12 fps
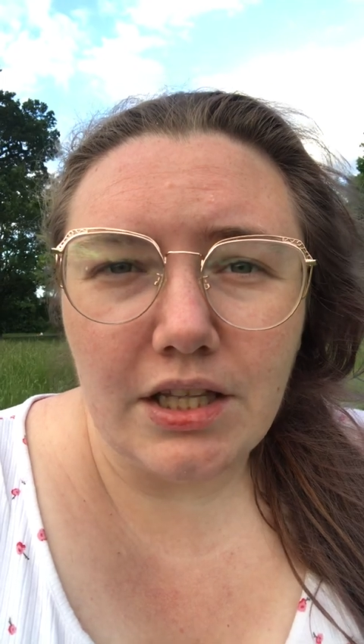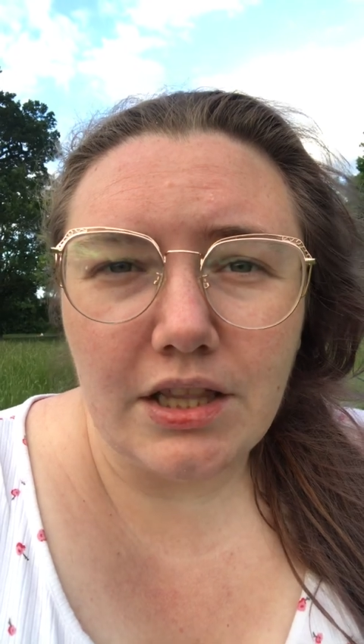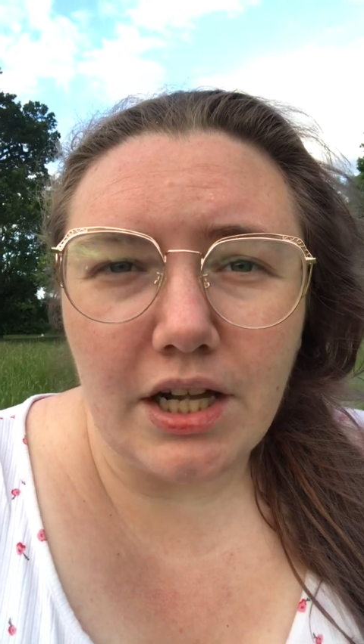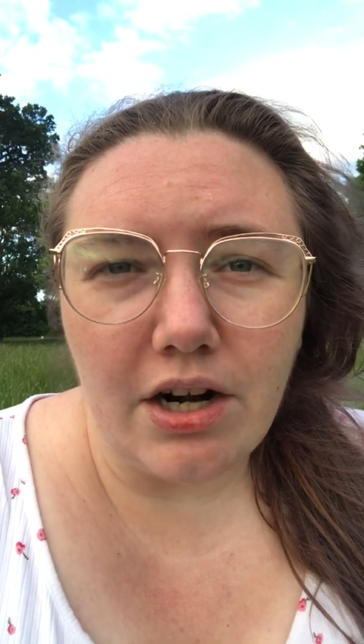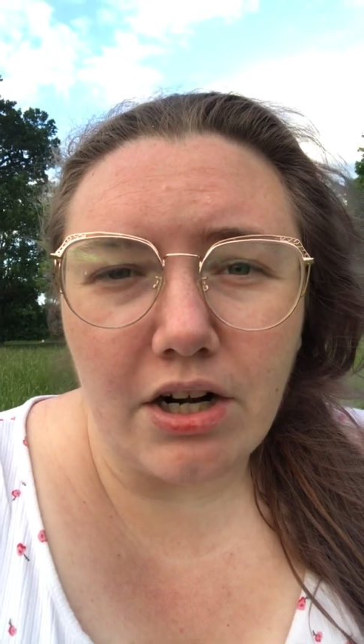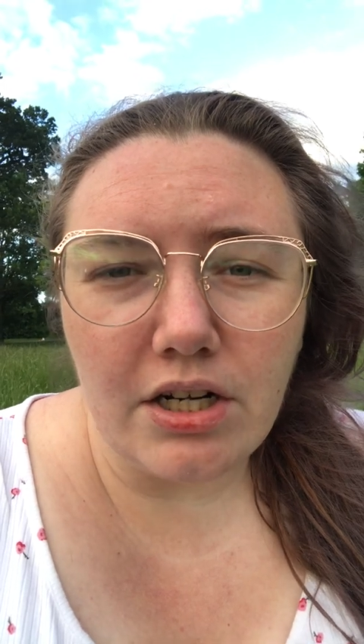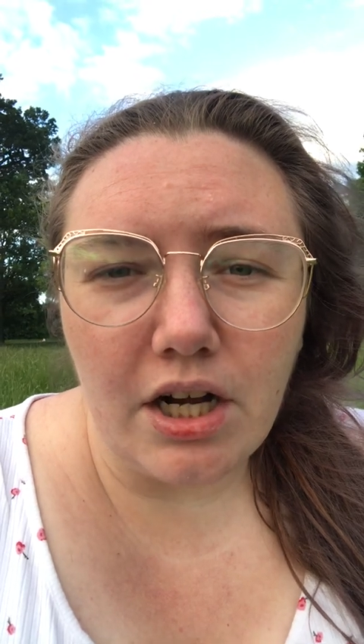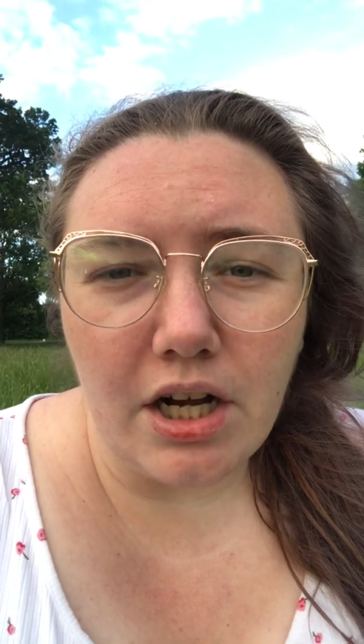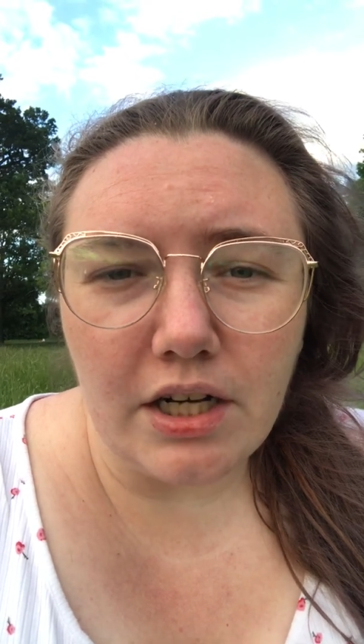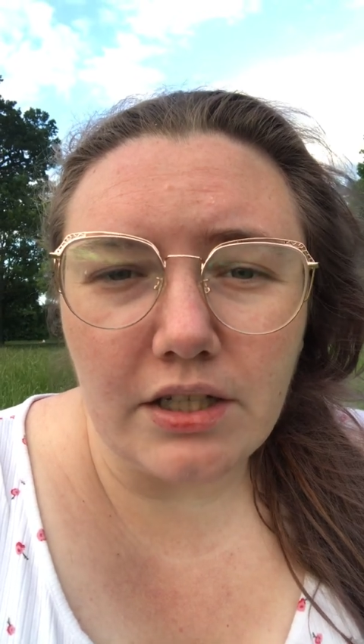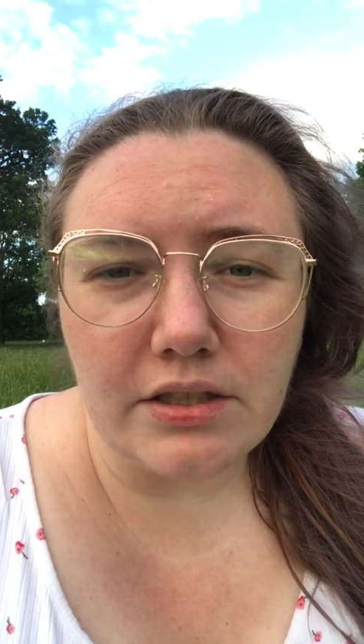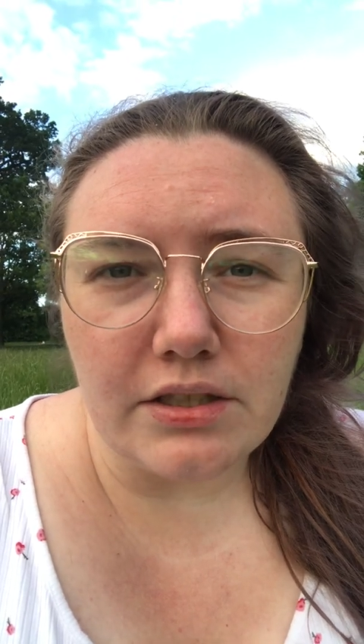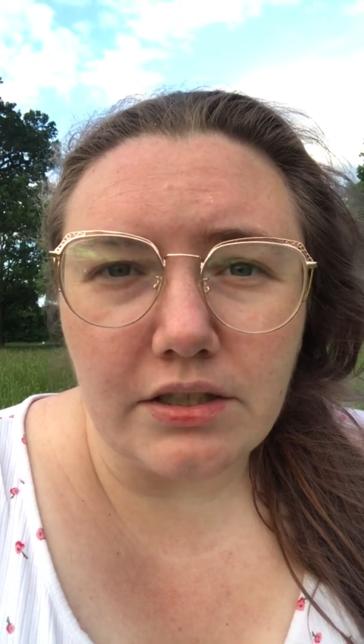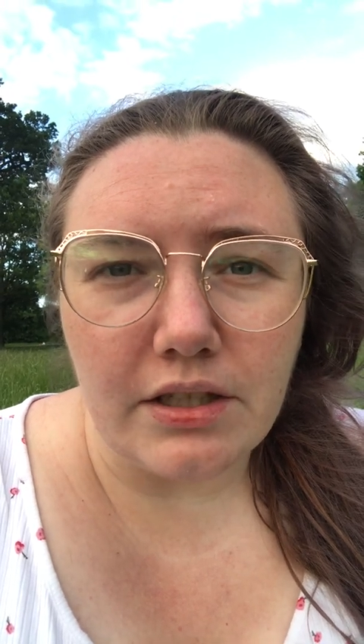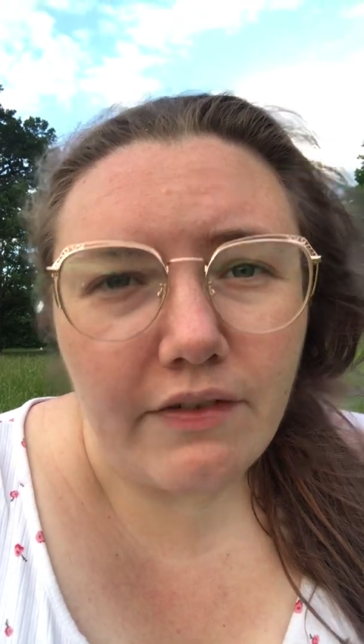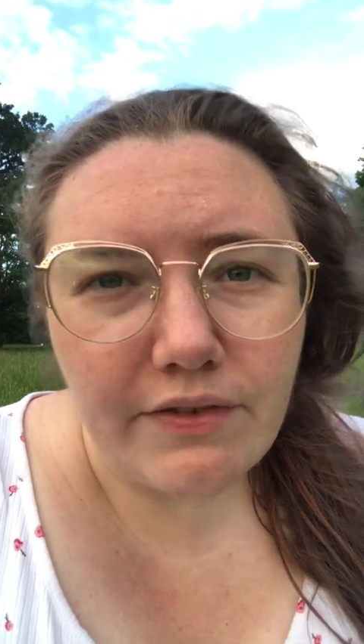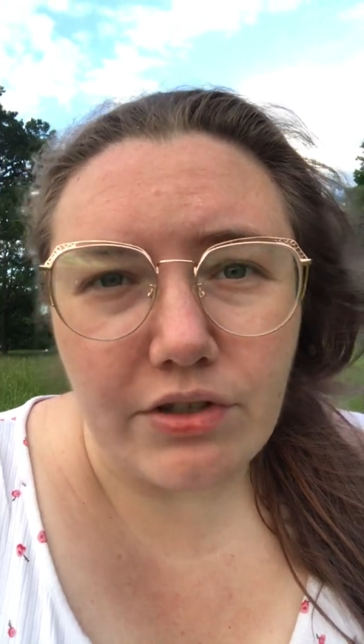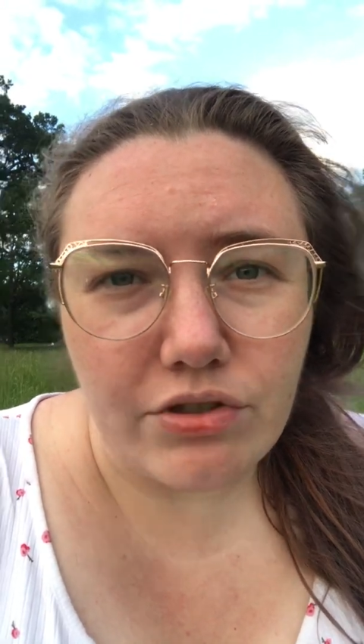that are not
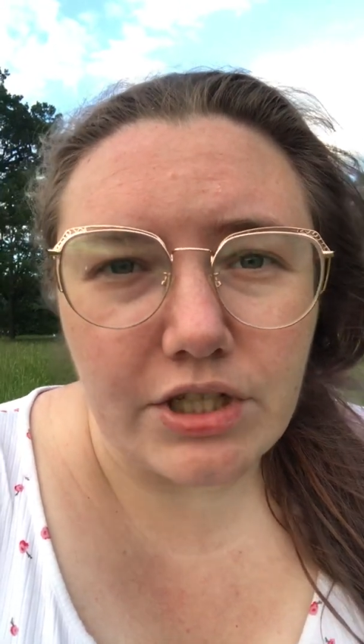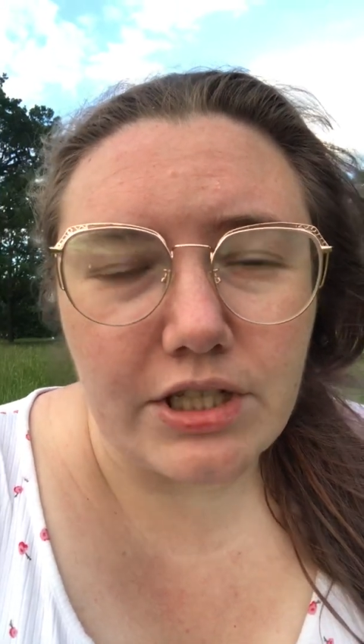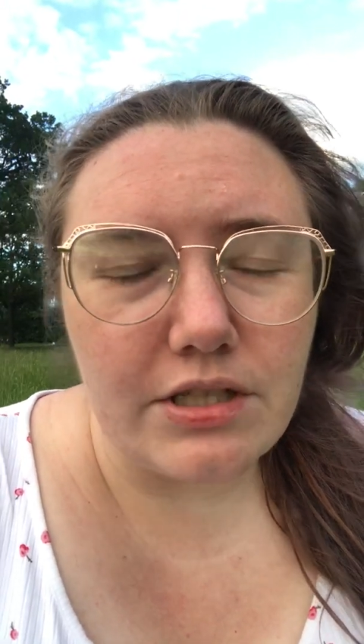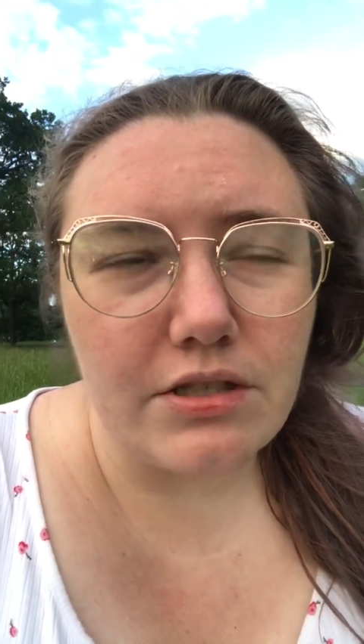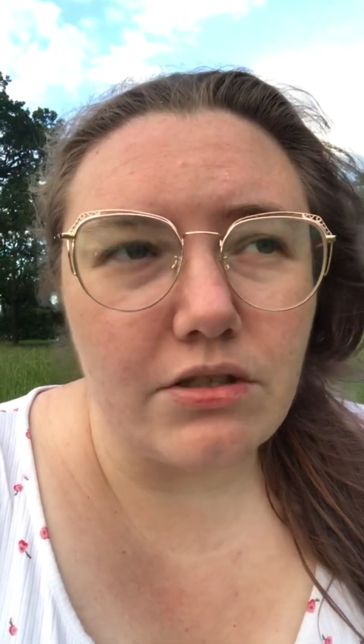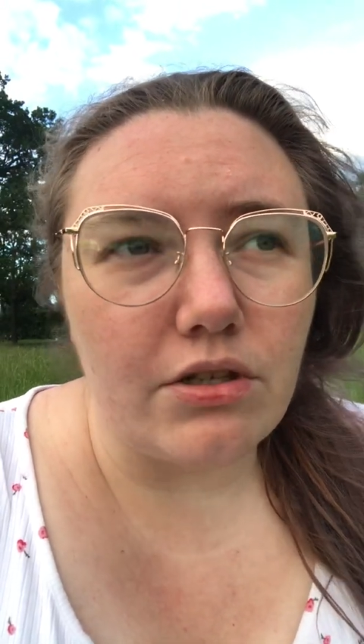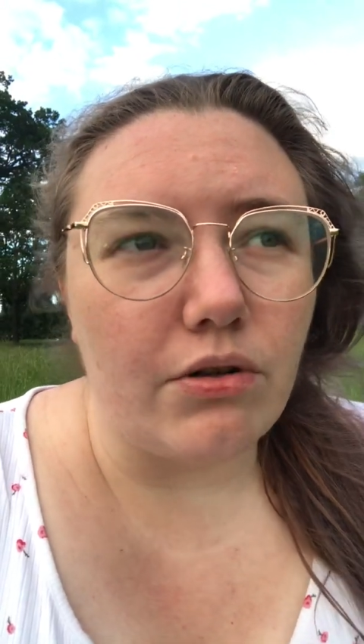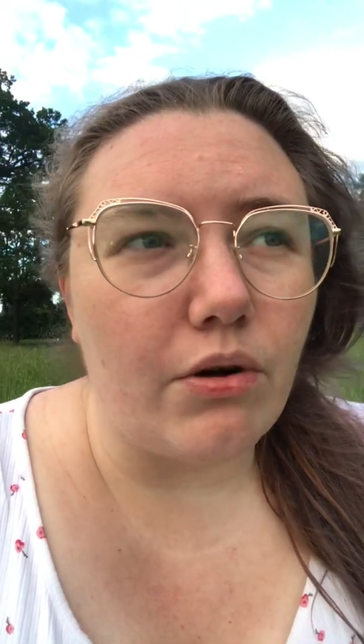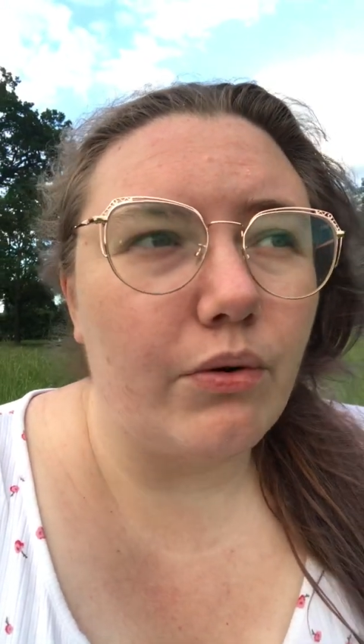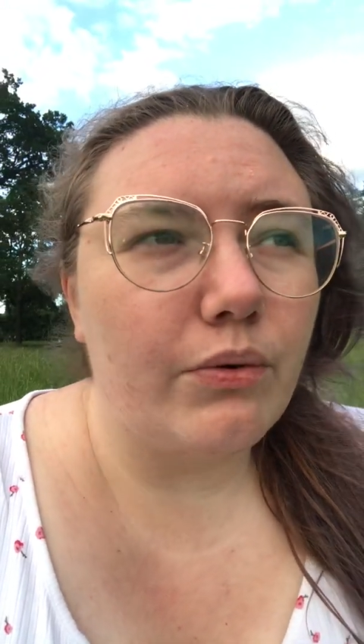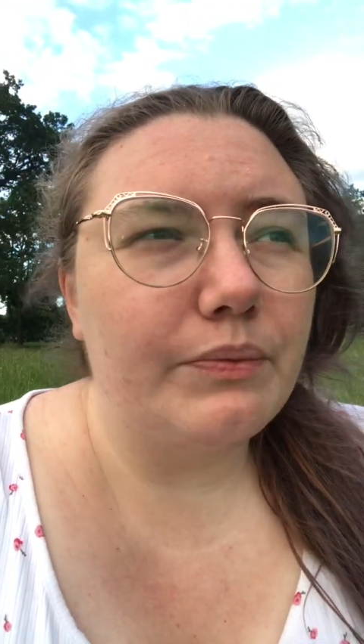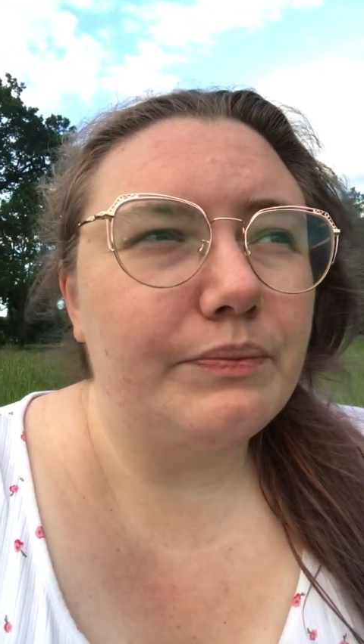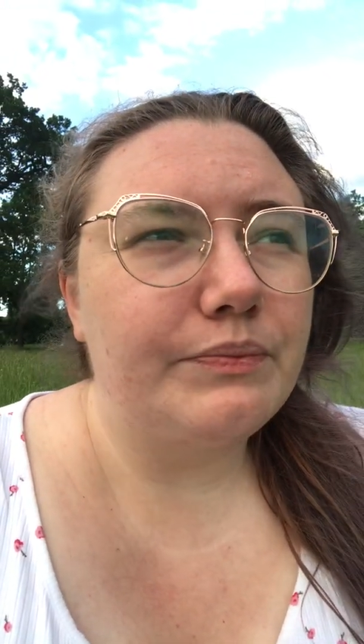love interests, you know?